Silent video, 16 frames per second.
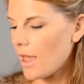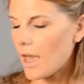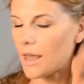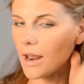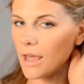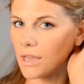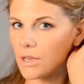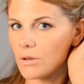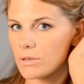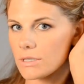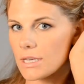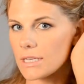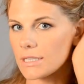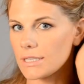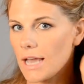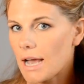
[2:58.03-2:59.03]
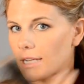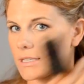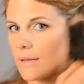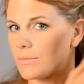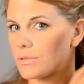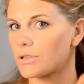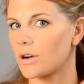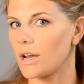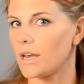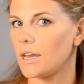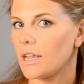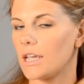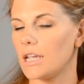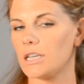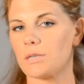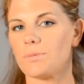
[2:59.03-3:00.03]
And I use this as I'm
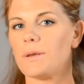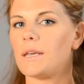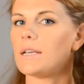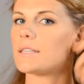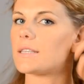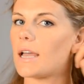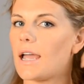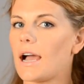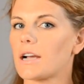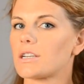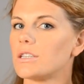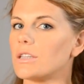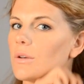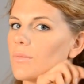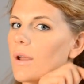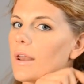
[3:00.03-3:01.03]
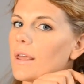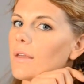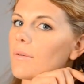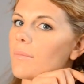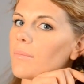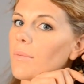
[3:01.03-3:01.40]
straightening each piece. I actually run it